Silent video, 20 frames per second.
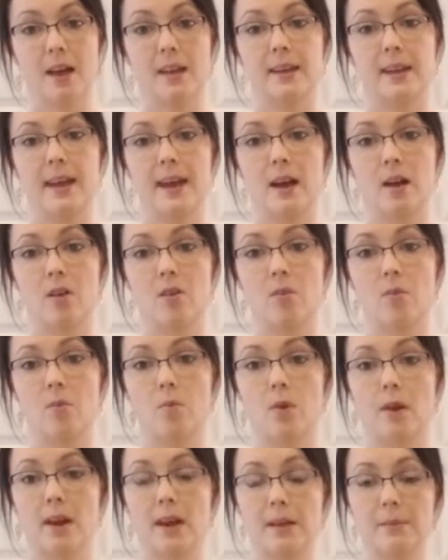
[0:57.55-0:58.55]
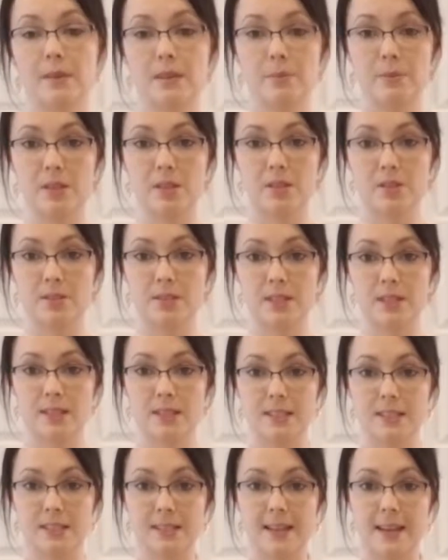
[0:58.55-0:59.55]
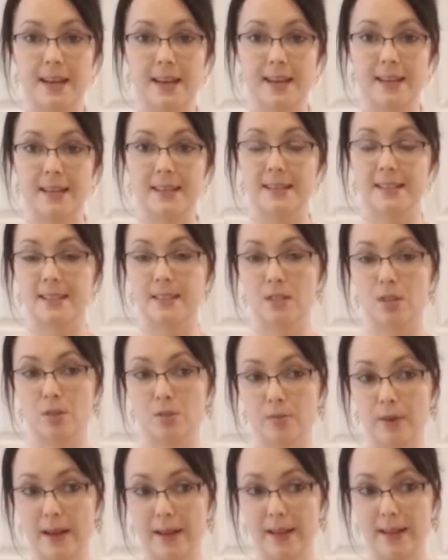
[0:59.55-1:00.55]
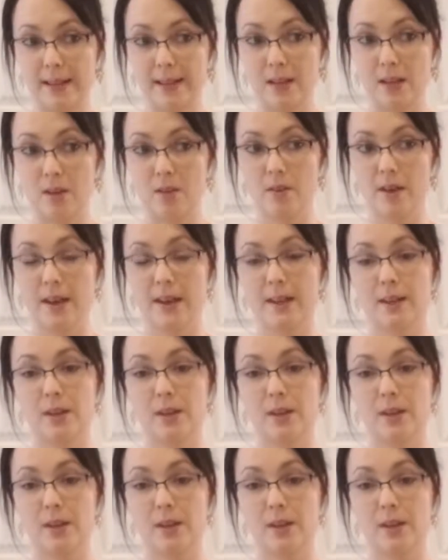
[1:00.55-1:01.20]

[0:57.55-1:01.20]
Now, what I'm going to be using today is oregano. And